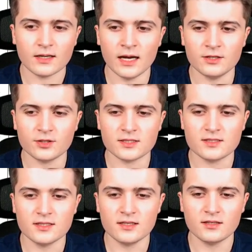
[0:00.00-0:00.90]
And you can
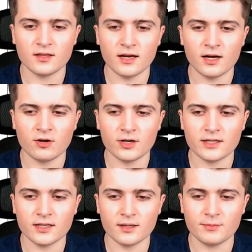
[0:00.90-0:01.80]
see the
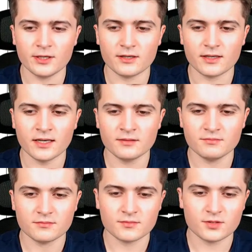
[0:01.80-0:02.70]
error here appeared
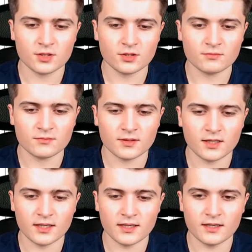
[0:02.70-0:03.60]
again, so
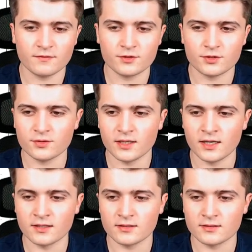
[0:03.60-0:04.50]
I have to
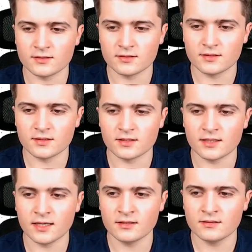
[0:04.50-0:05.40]
edit it
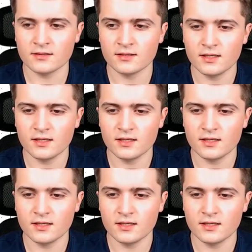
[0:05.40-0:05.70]
again.